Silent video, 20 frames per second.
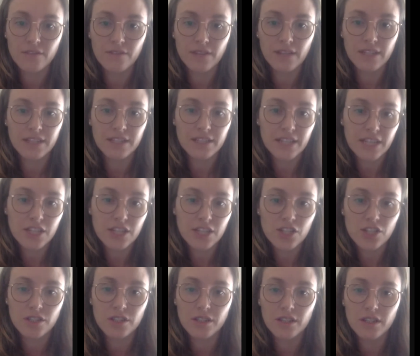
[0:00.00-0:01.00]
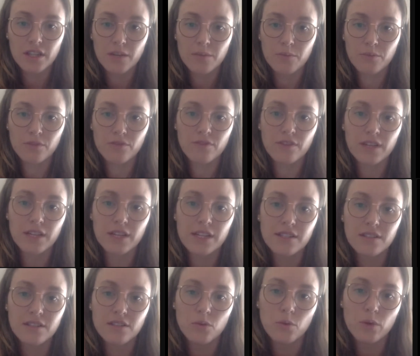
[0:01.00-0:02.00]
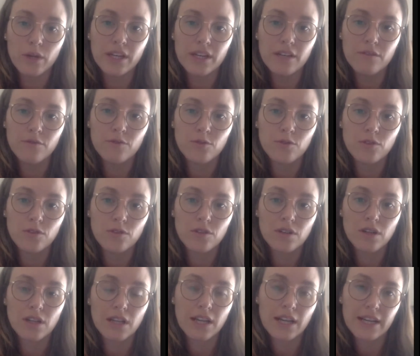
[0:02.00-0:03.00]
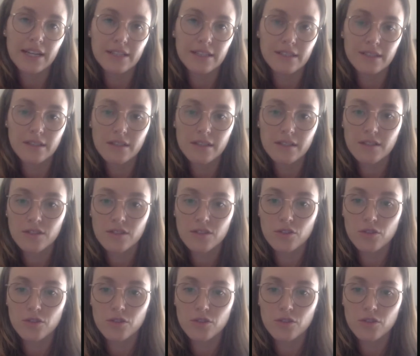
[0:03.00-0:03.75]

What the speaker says: Validation can provide a way for clients